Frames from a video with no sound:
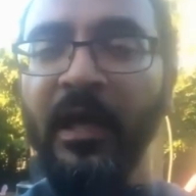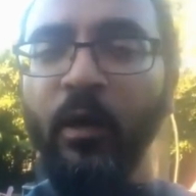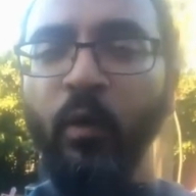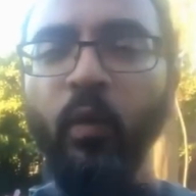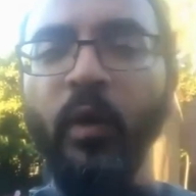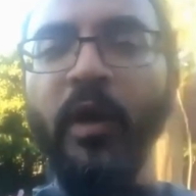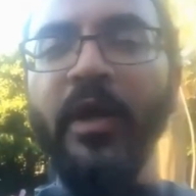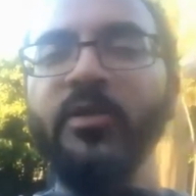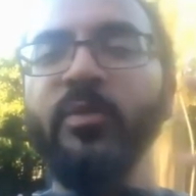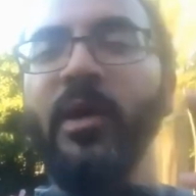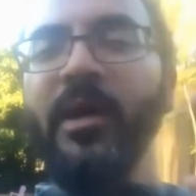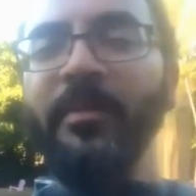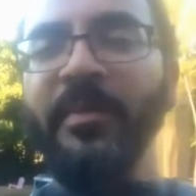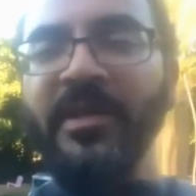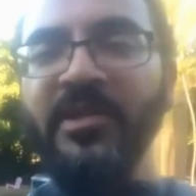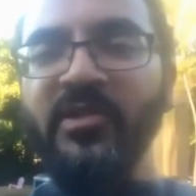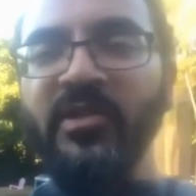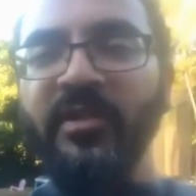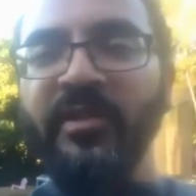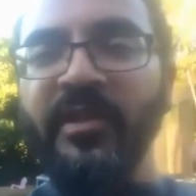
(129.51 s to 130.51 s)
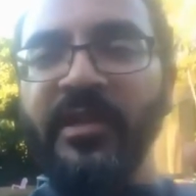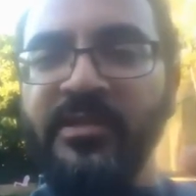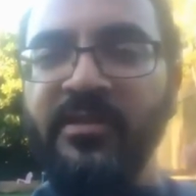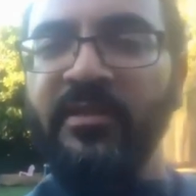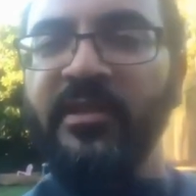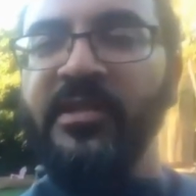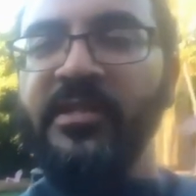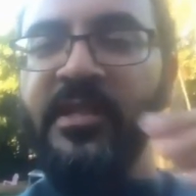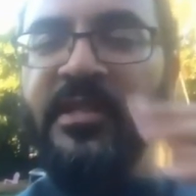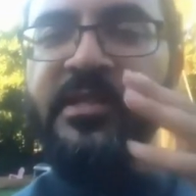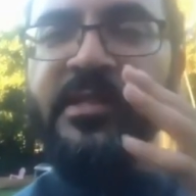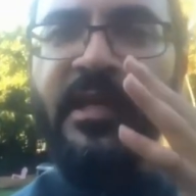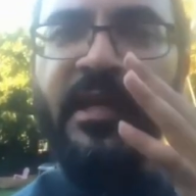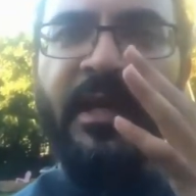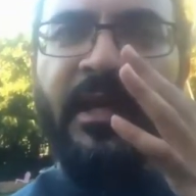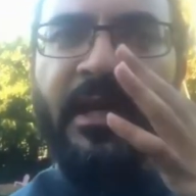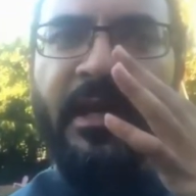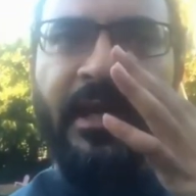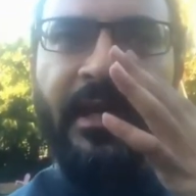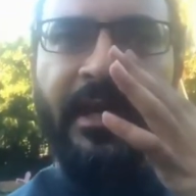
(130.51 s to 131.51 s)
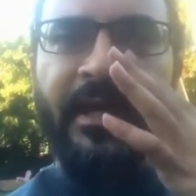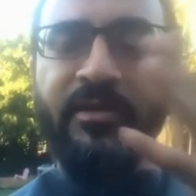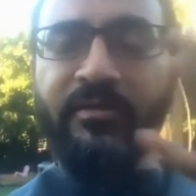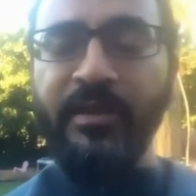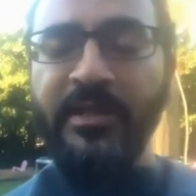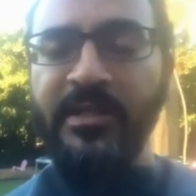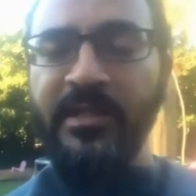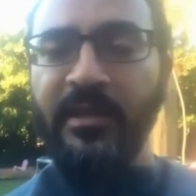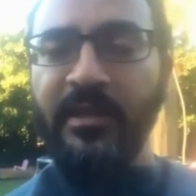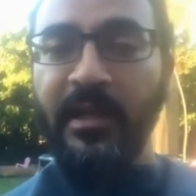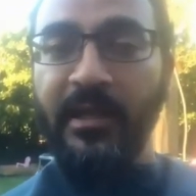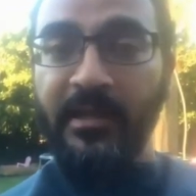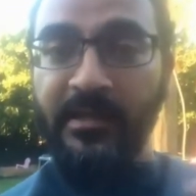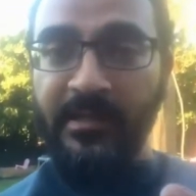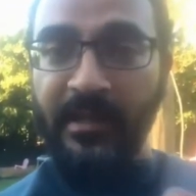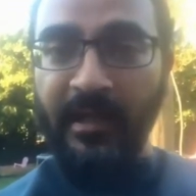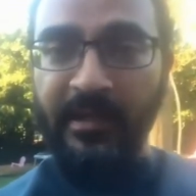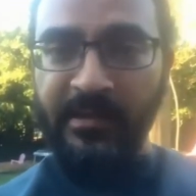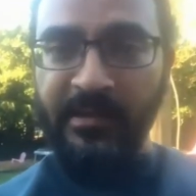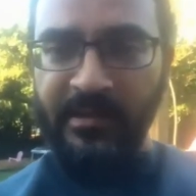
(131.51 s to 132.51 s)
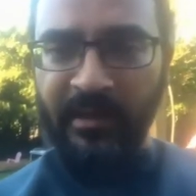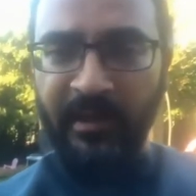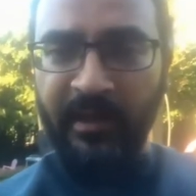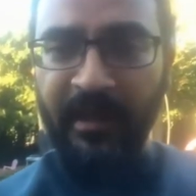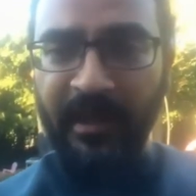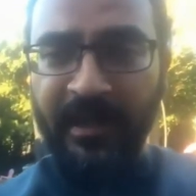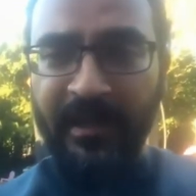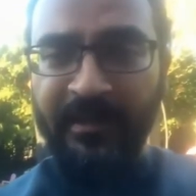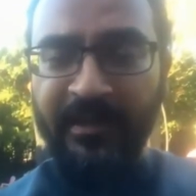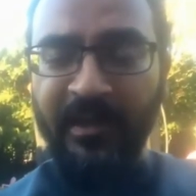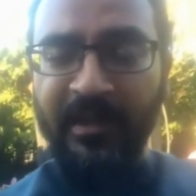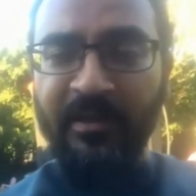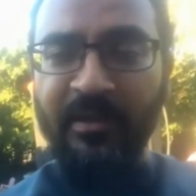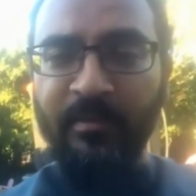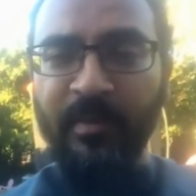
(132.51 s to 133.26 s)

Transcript: Why do I mention this? So this is interesting. It's a sahih hadith.